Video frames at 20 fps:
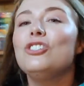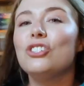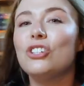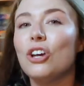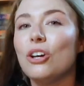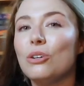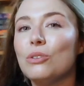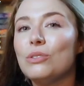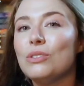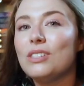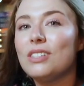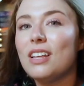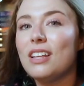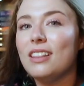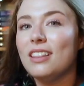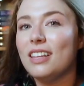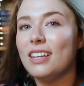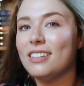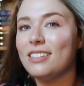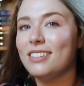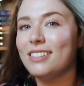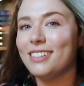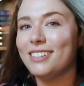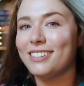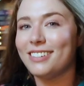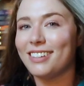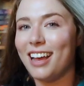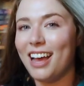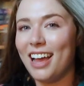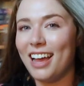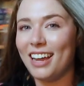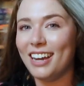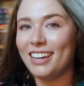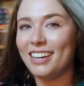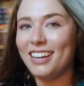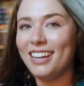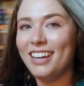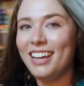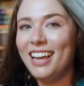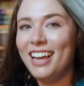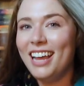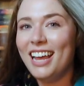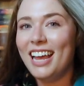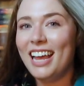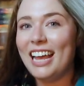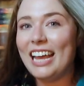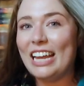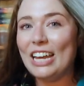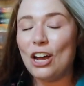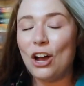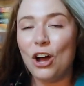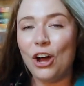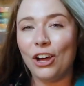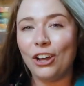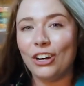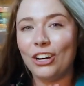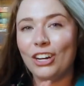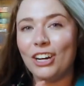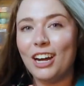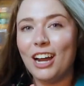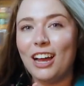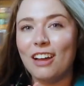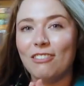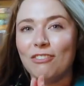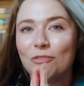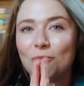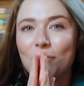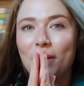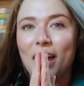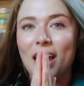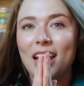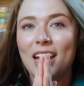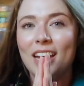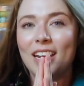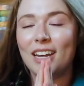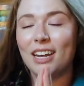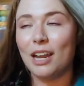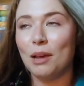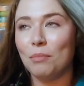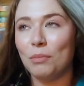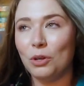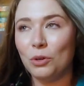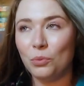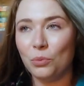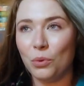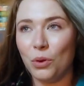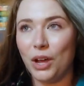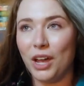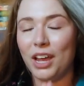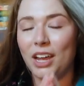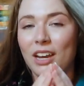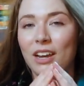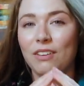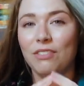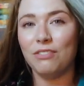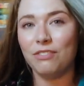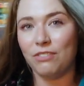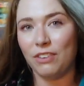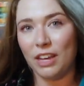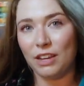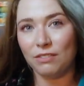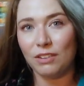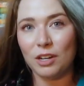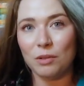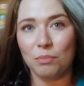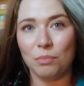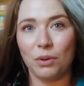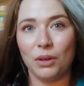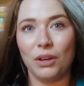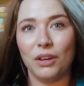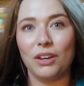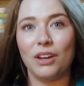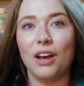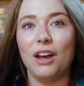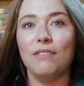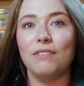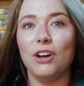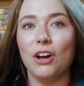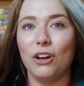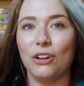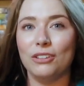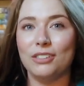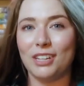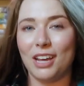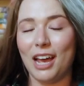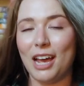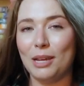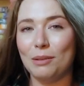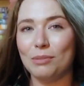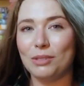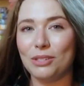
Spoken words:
chose this design in honor of my #1 favorite book of all time.